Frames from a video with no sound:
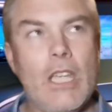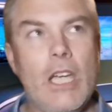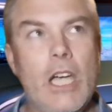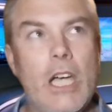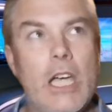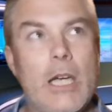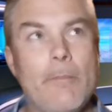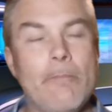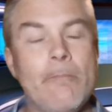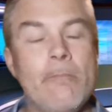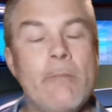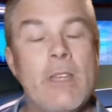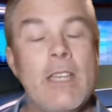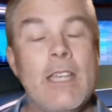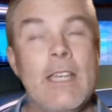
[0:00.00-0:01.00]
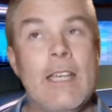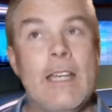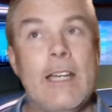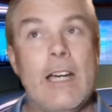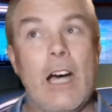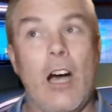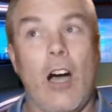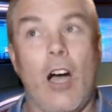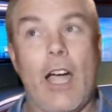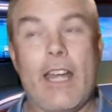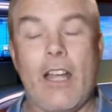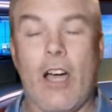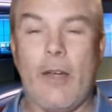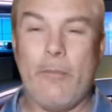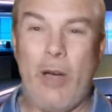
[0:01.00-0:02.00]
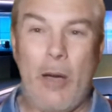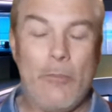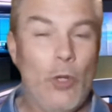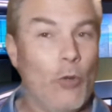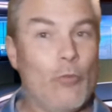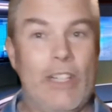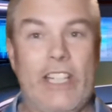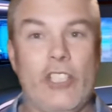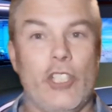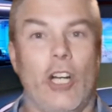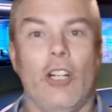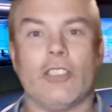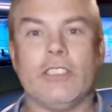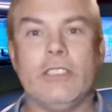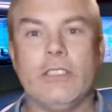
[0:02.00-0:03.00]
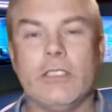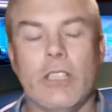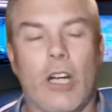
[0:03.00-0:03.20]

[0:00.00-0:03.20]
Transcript: I'm not really shocked.